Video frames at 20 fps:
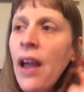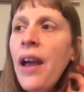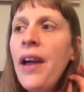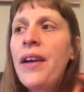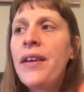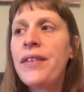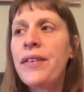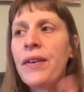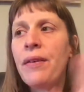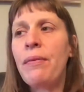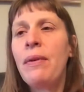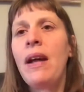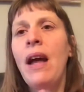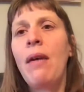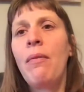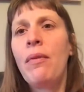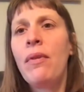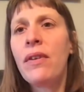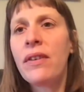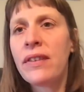So I
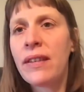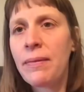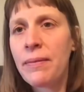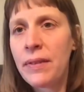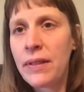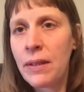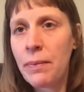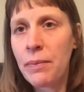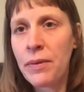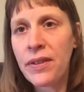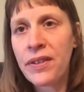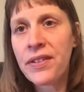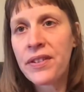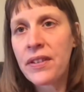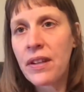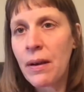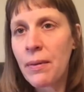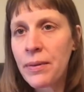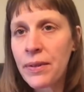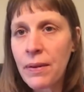walked him to the bus
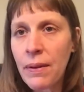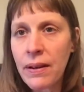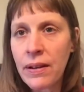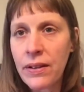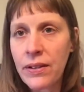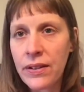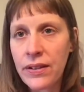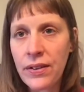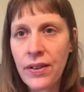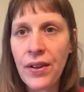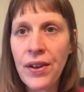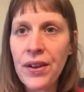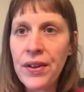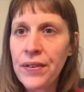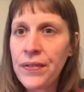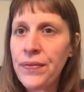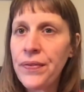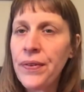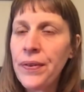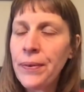stop so I could sort
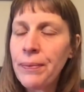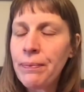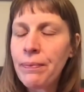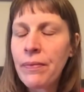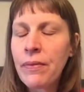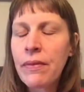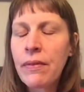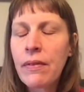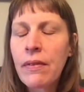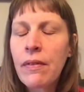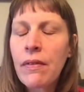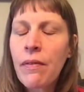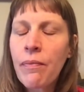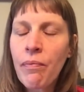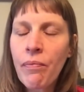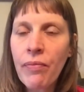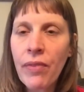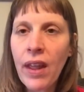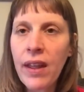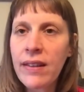of
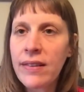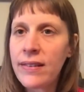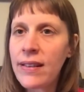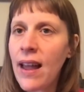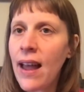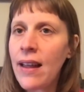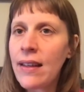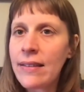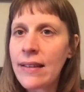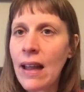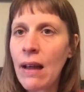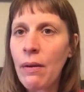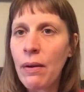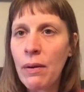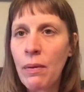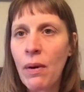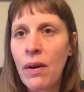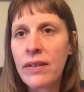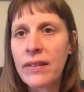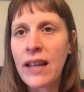assess how he
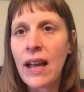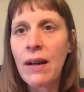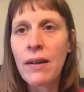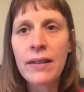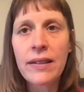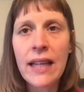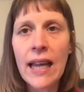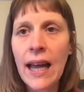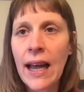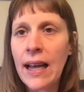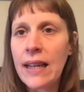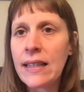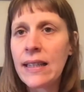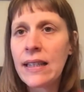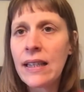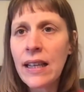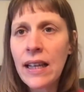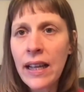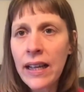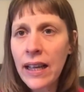was outside. And
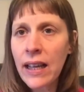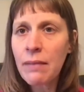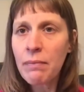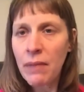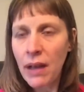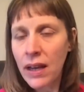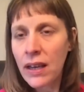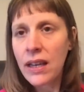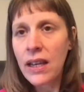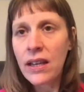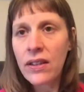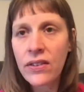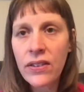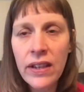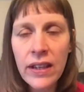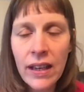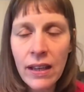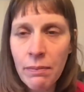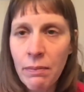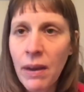he can manage.
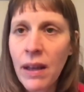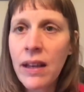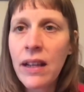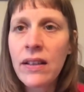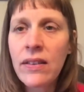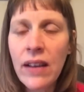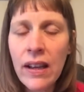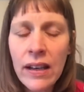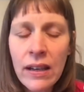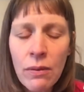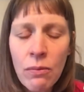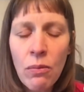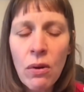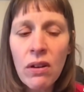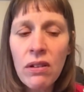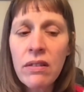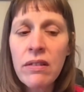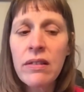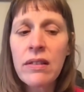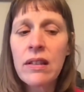And he
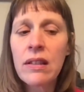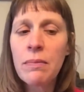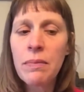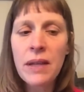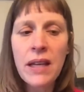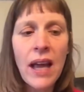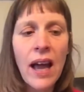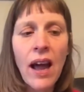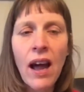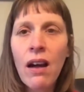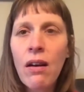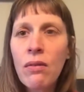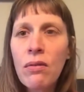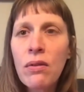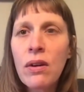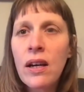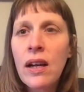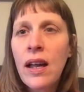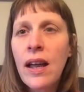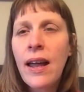wants to be
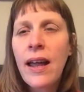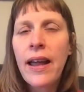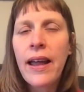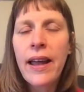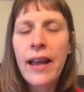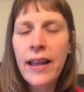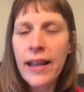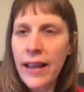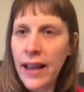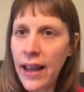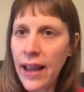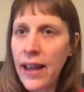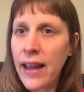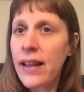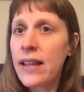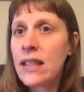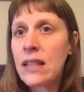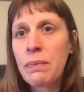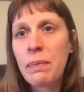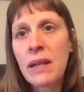out. He
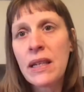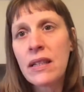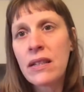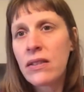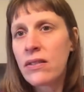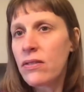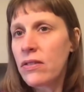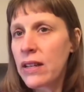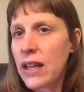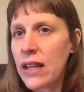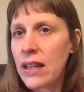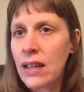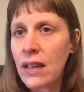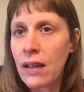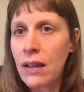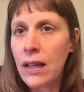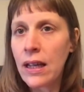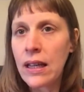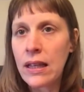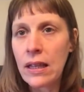hates being stuck in
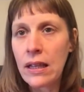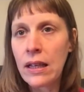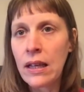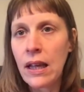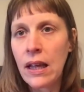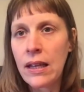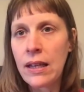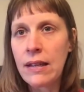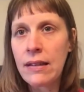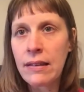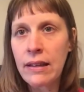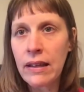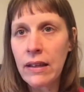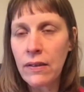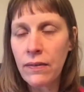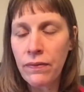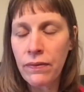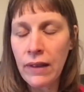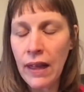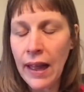his little
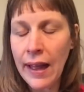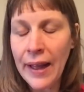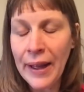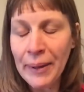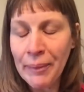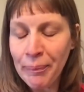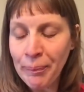flat.